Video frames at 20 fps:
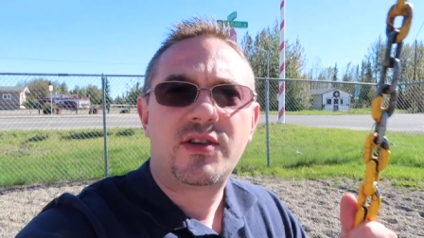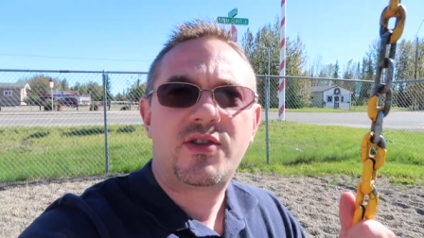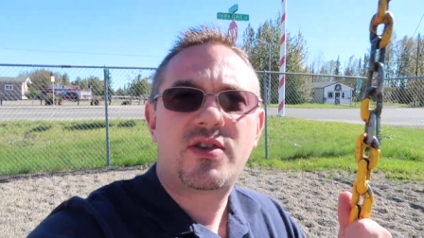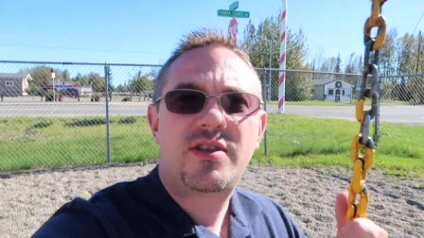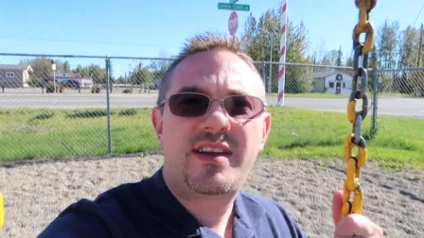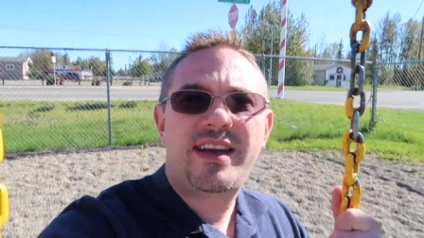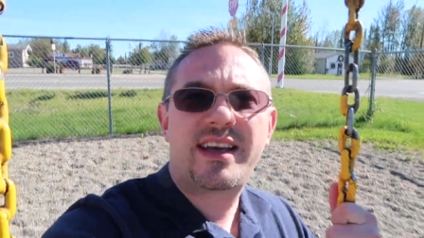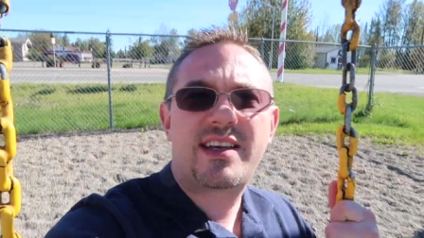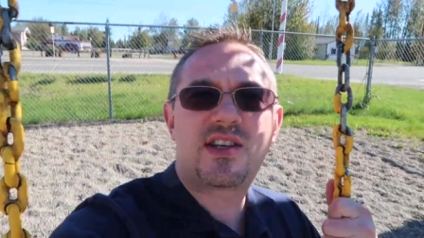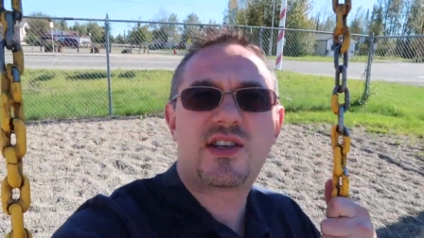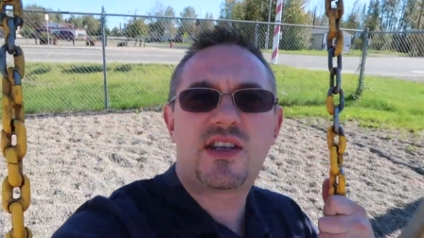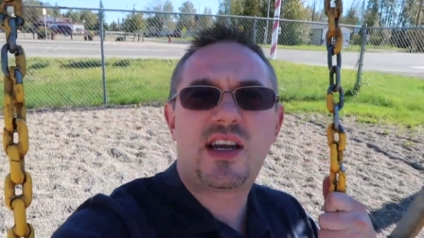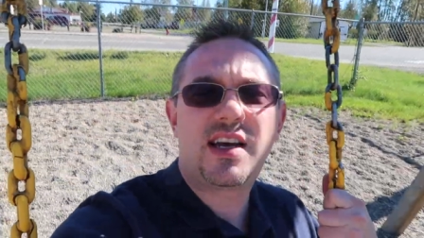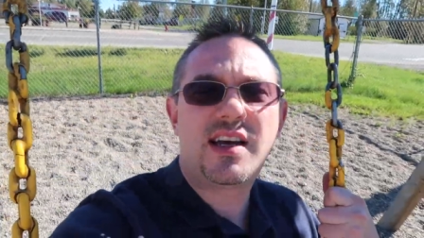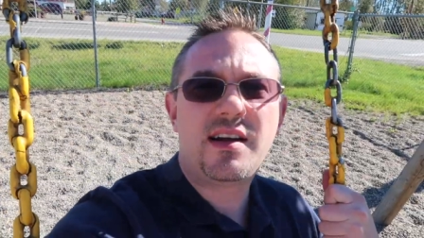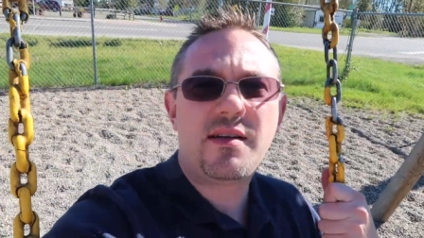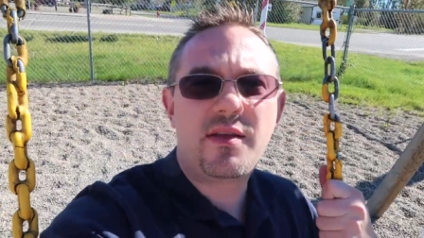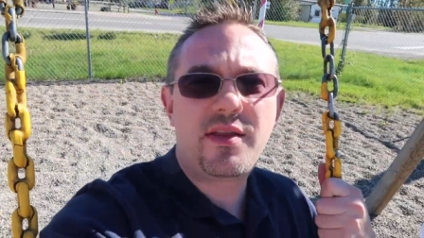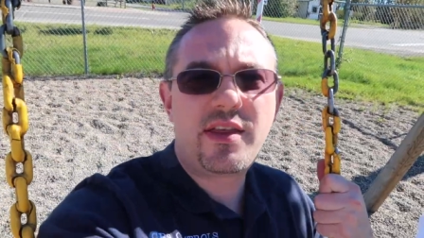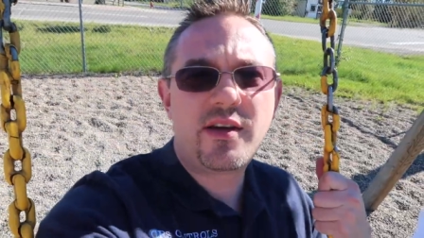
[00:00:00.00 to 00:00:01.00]
So the next
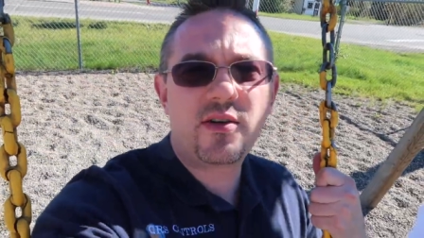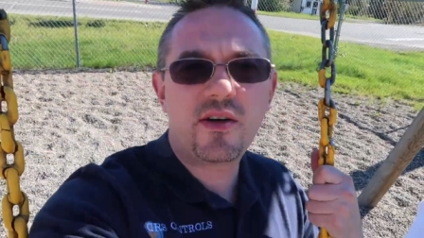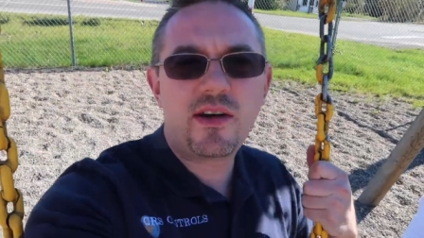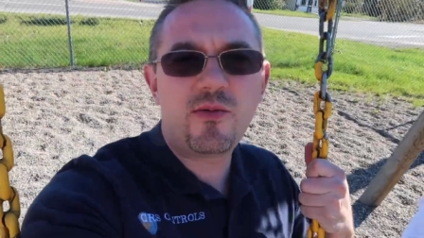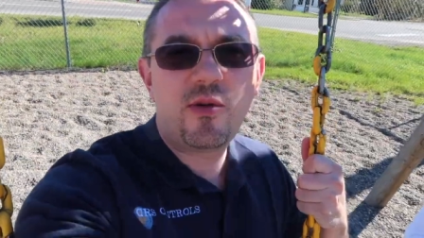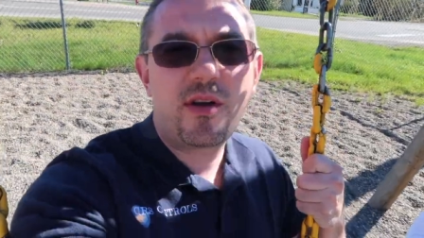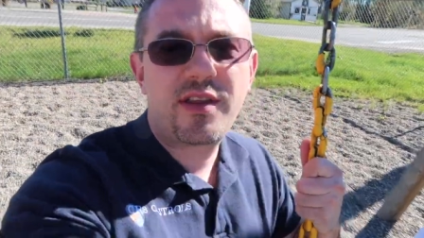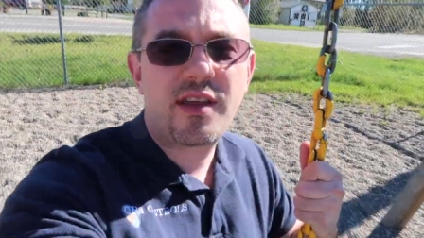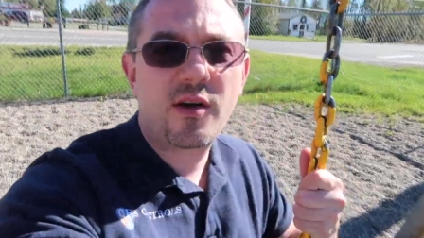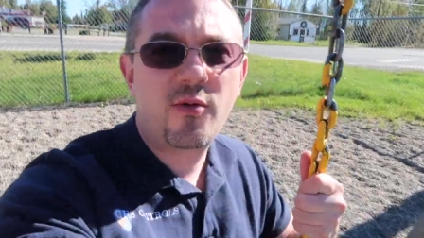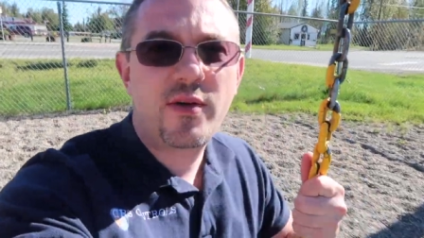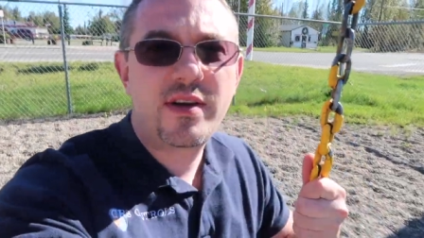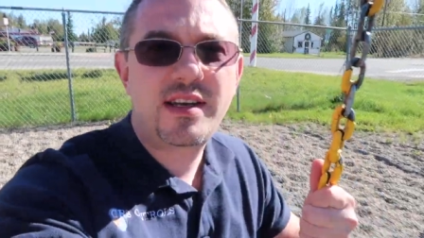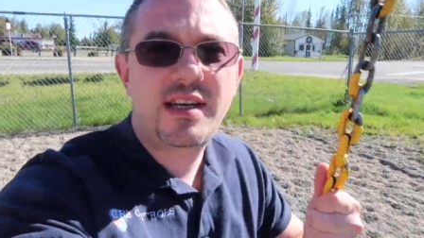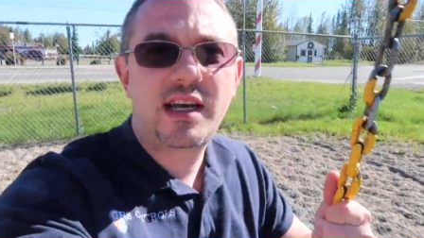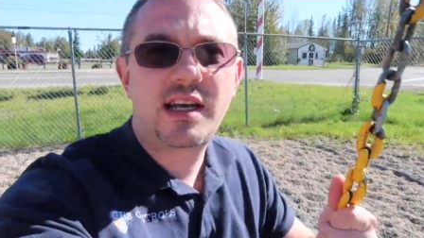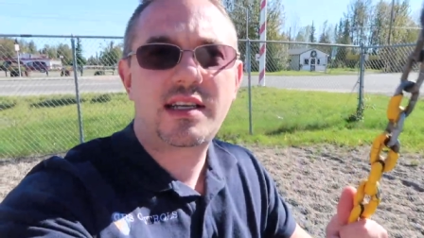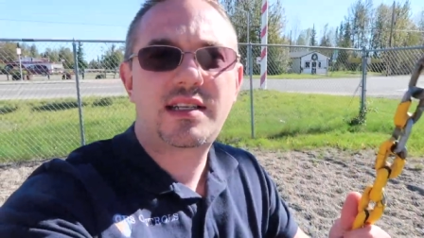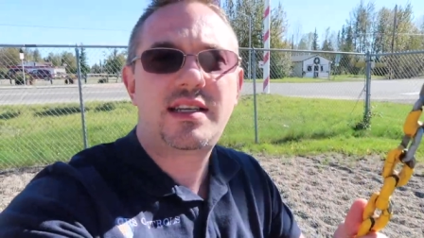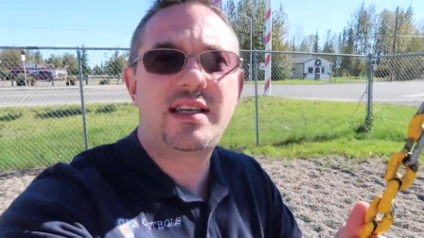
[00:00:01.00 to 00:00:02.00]
theory we thought we'd
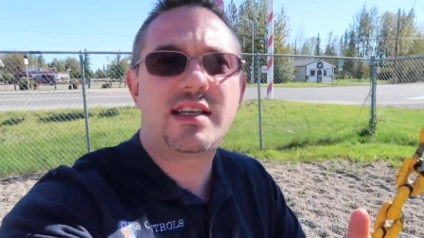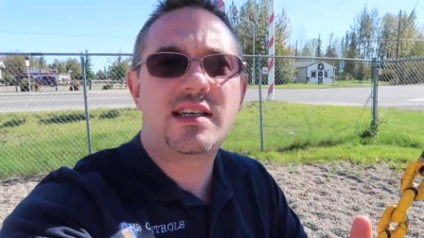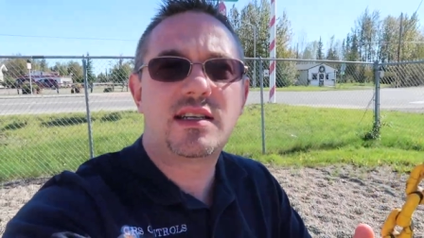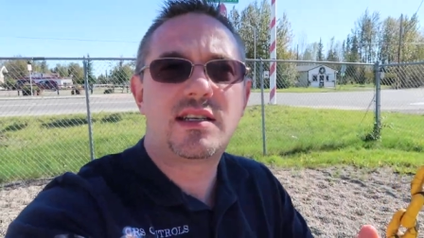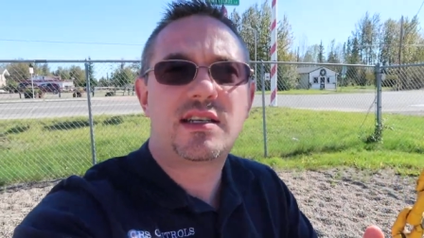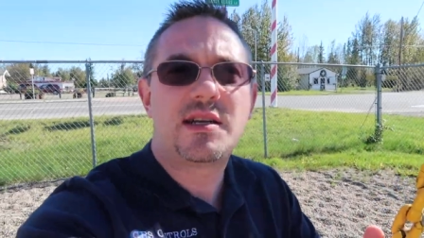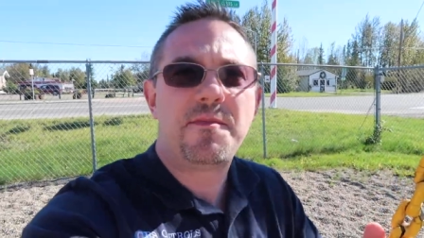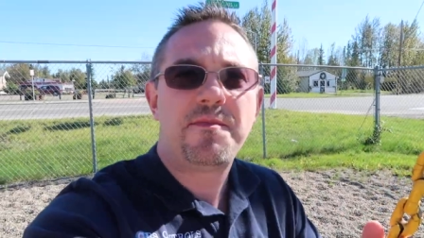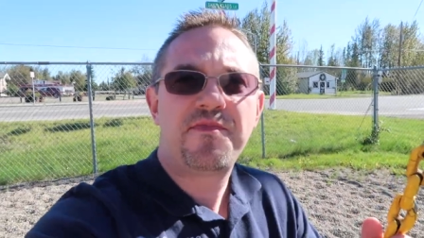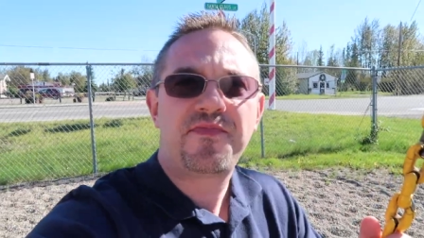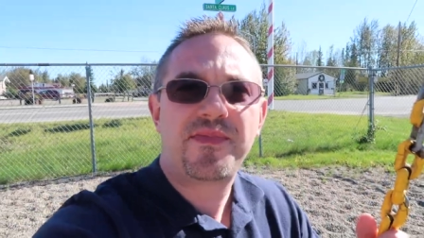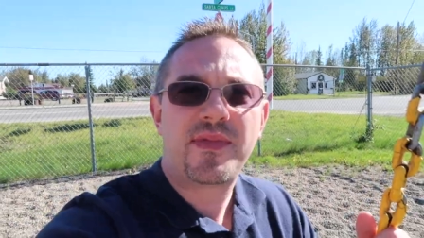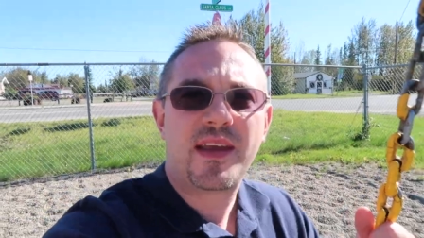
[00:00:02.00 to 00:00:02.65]
test is,